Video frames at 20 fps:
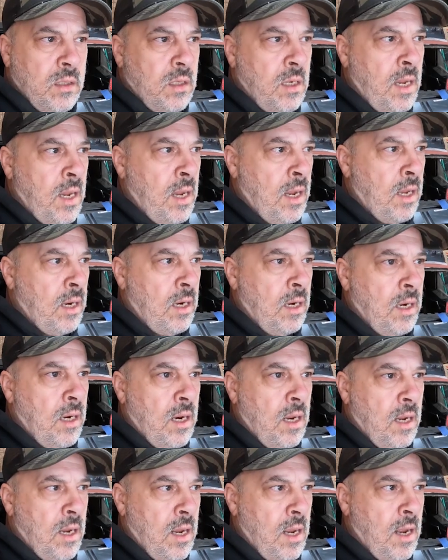
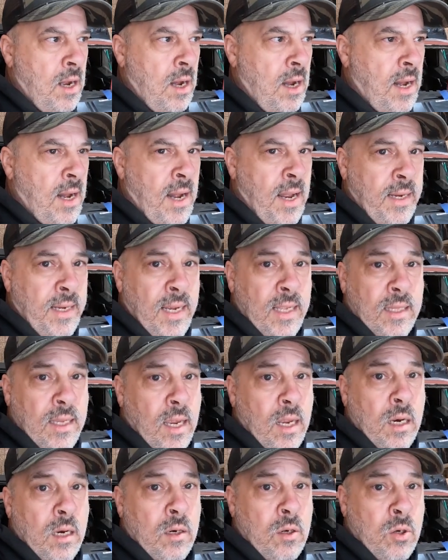And I get
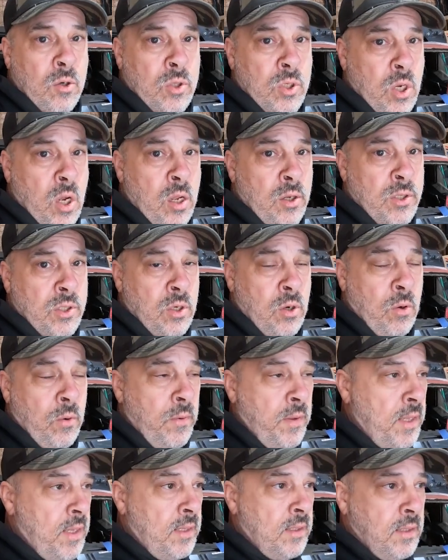that there's
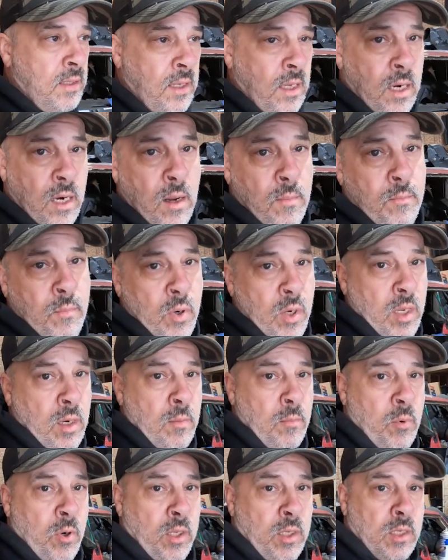also, and I'm going
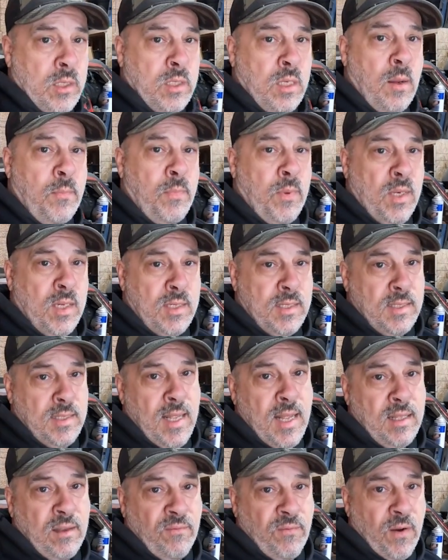to bring this up, and this is
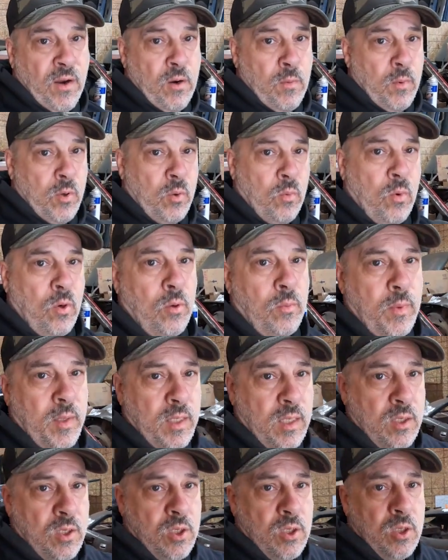not the Firebird world,
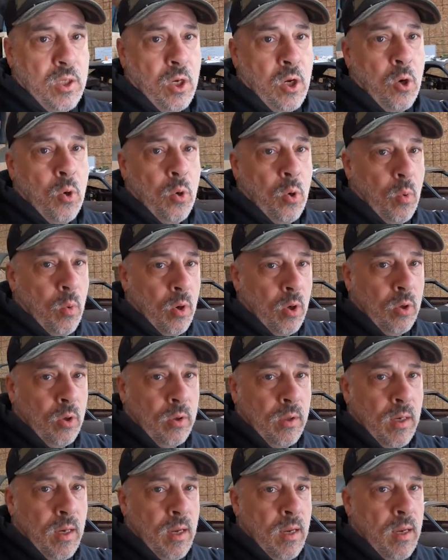but this is the CUDA
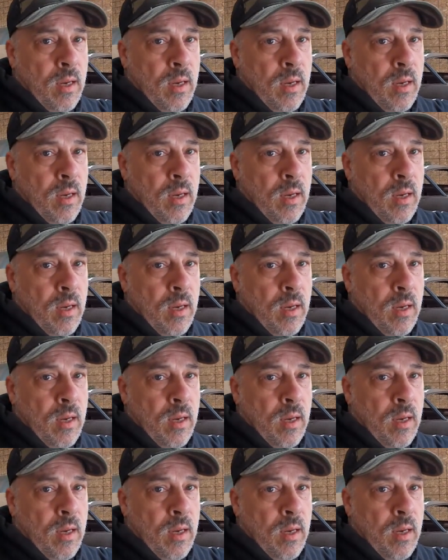world.